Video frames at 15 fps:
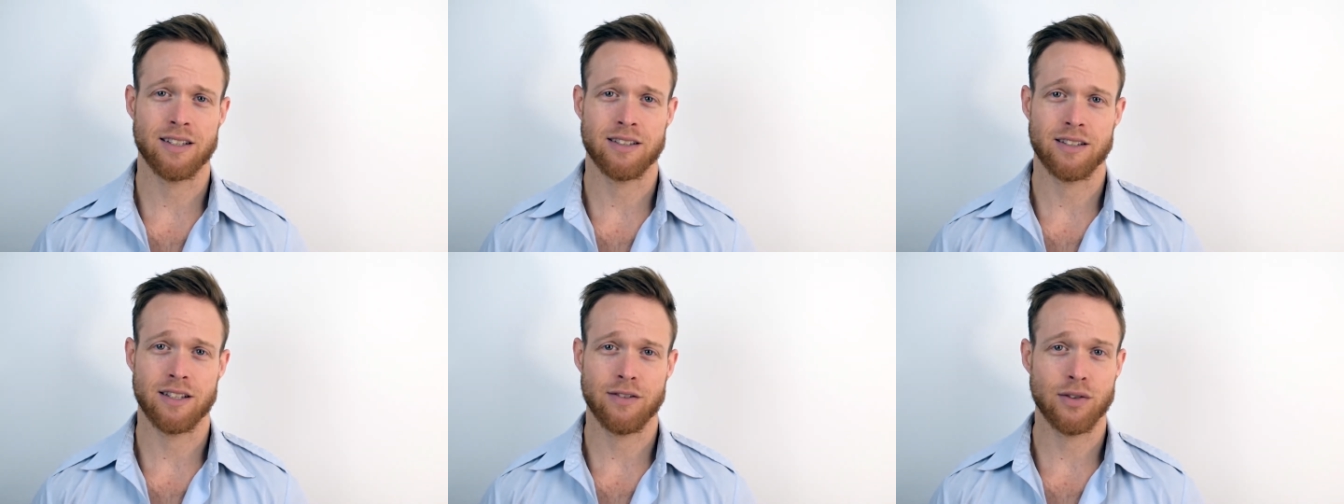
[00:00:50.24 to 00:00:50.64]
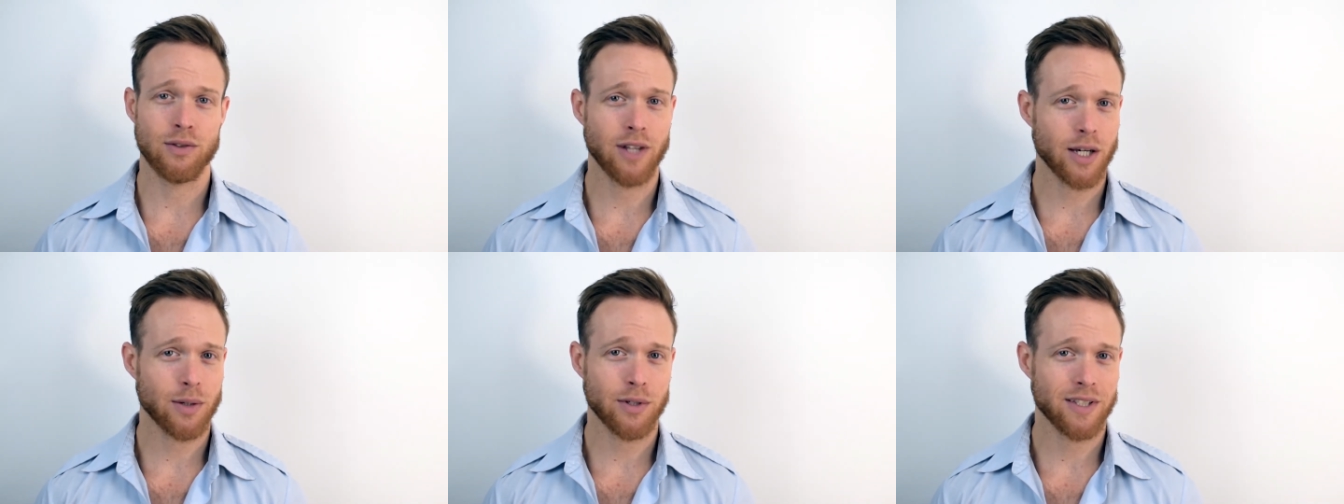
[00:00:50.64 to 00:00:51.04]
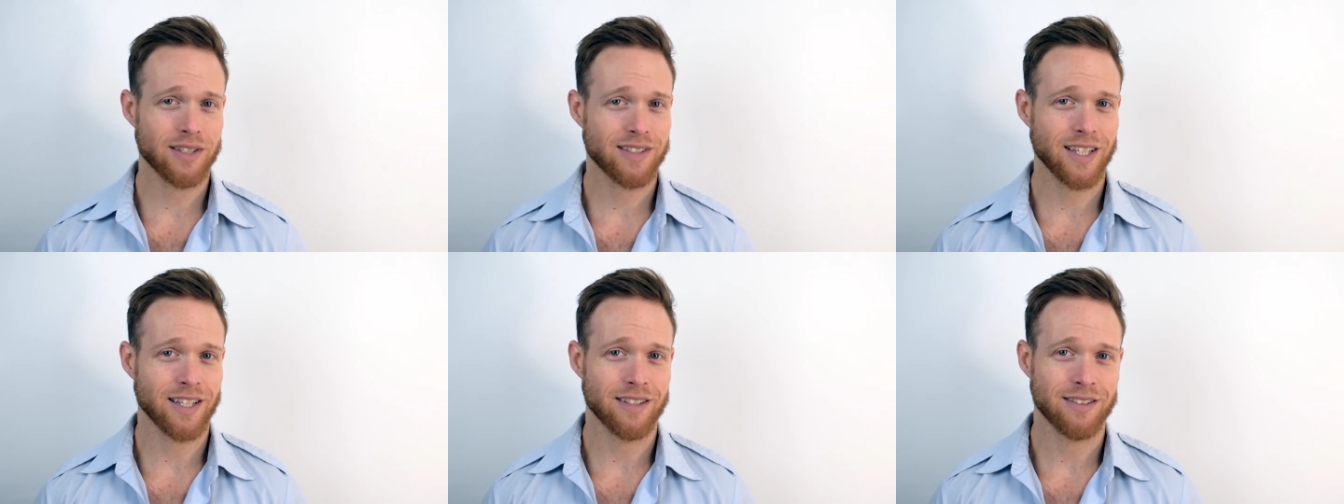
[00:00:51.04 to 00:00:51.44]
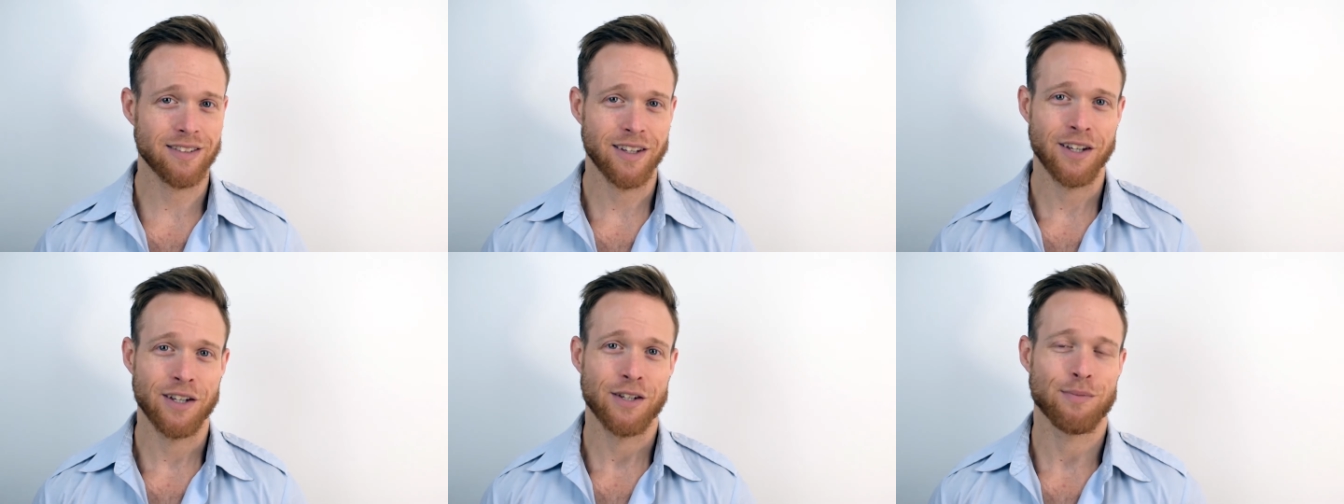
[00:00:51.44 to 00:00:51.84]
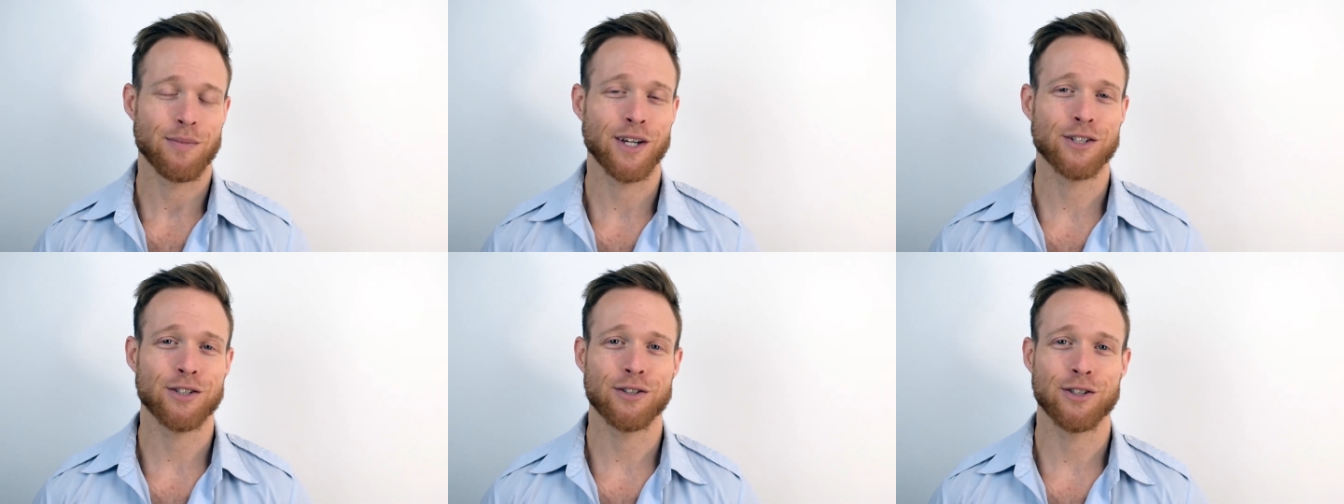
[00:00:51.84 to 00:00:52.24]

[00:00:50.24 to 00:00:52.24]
if you like what you see, make sure